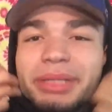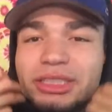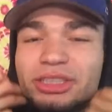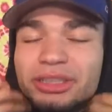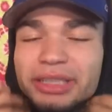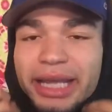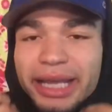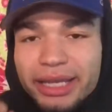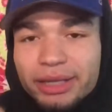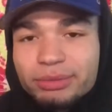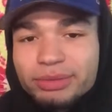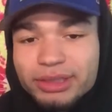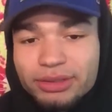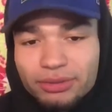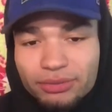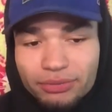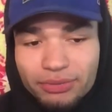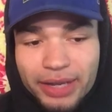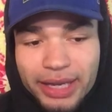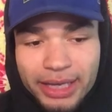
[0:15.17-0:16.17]
mentioned that he was
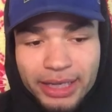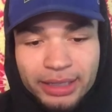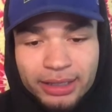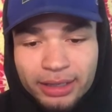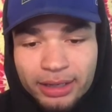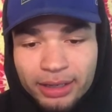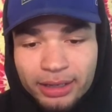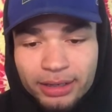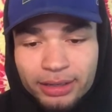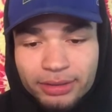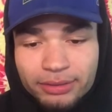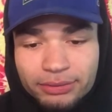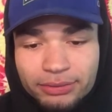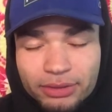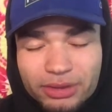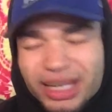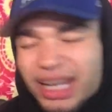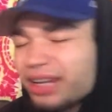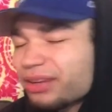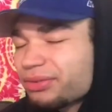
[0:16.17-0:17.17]
a fan of,
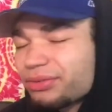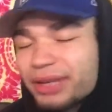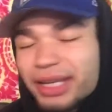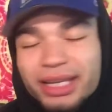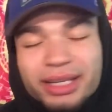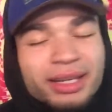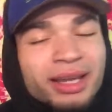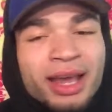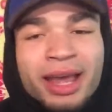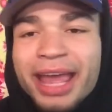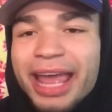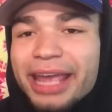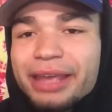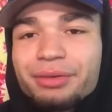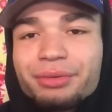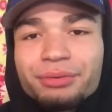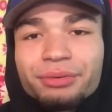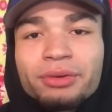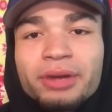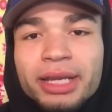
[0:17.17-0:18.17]
not a fan,
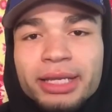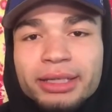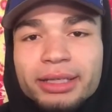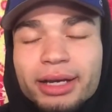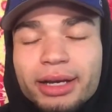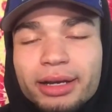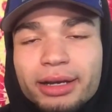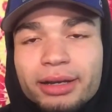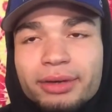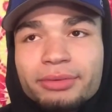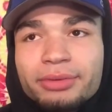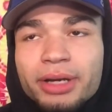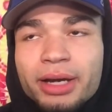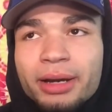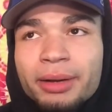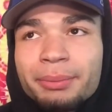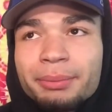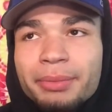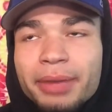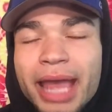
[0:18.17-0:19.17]
a friend of
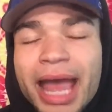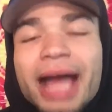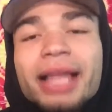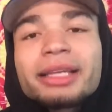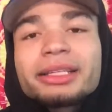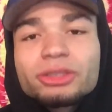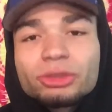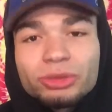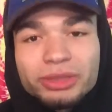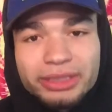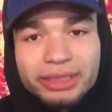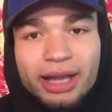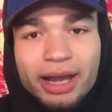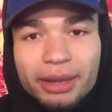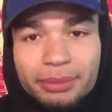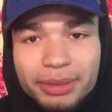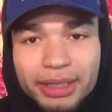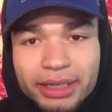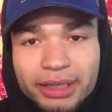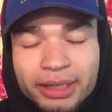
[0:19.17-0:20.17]
Alex
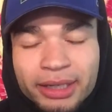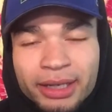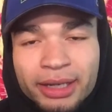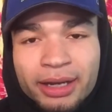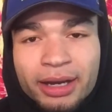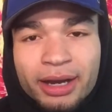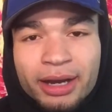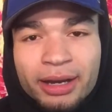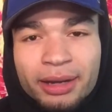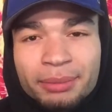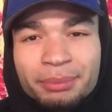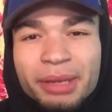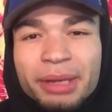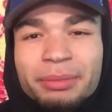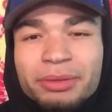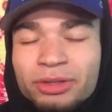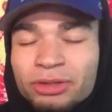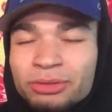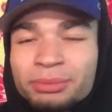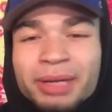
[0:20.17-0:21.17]
Wasabi.
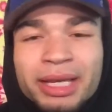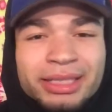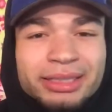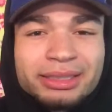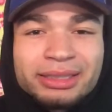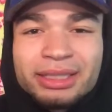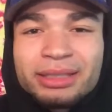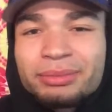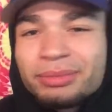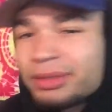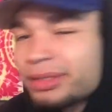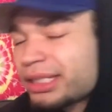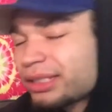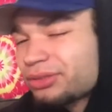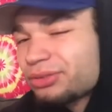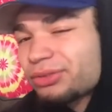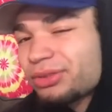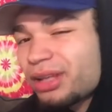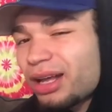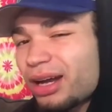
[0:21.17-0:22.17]
Maybe you might have seen him in
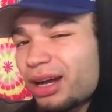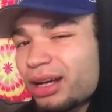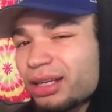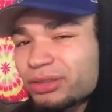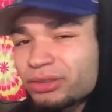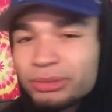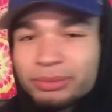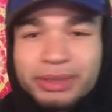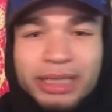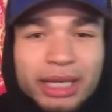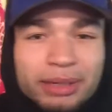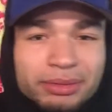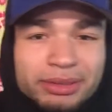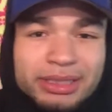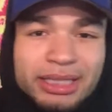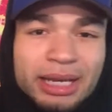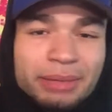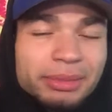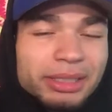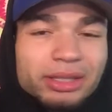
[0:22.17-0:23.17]
his vlogs from time to
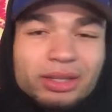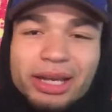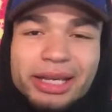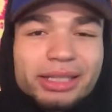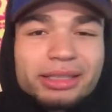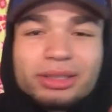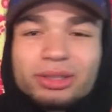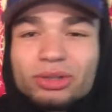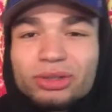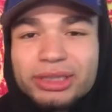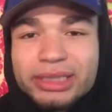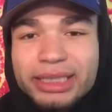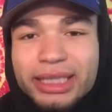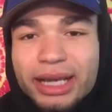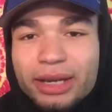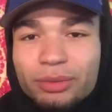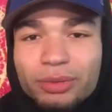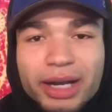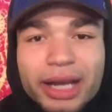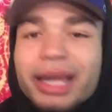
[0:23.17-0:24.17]
time, and like Lord
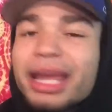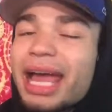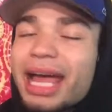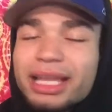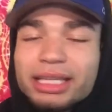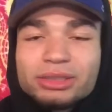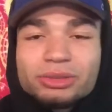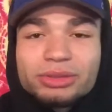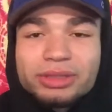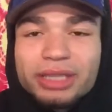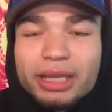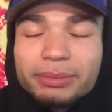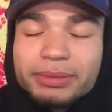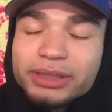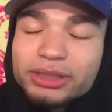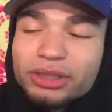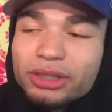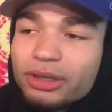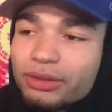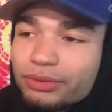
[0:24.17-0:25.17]
DIY, Alex
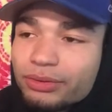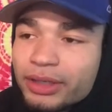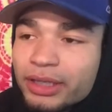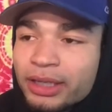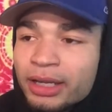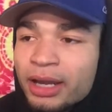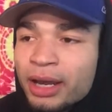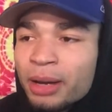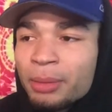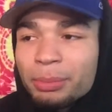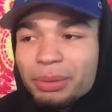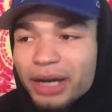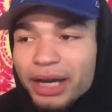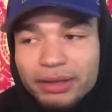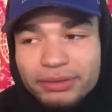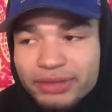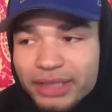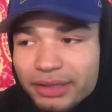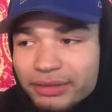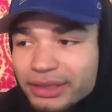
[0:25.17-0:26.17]
Wasabi's girlfriend. But
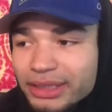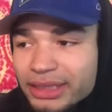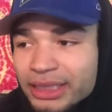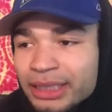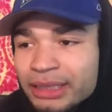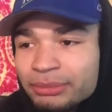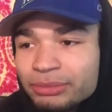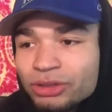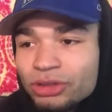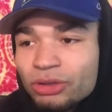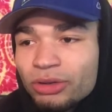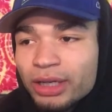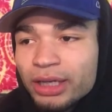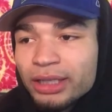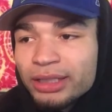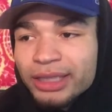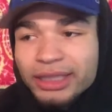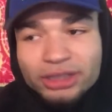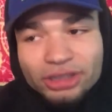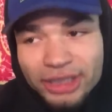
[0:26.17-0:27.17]
I've never seen him,
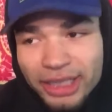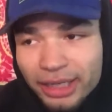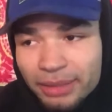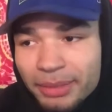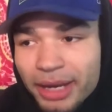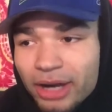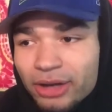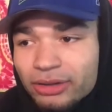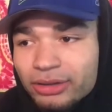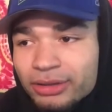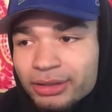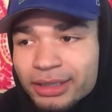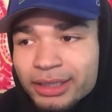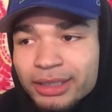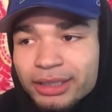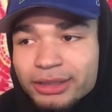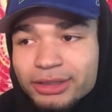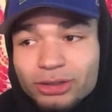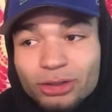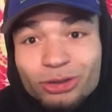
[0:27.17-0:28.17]
so let's check him out.
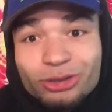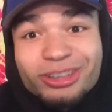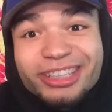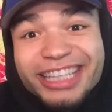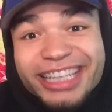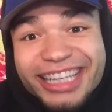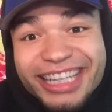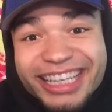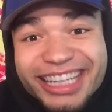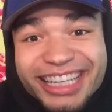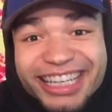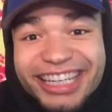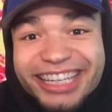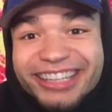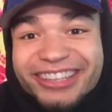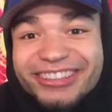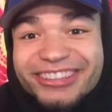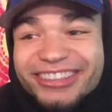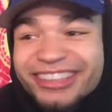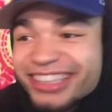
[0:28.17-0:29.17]
So yeah,
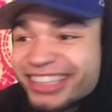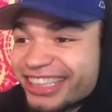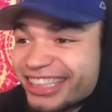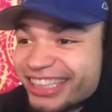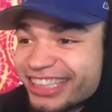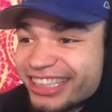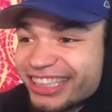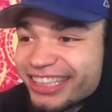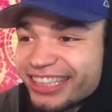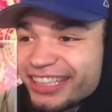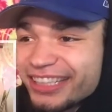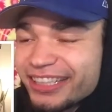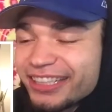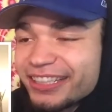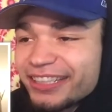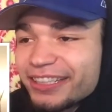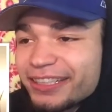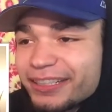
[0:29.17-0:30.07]
Lego. I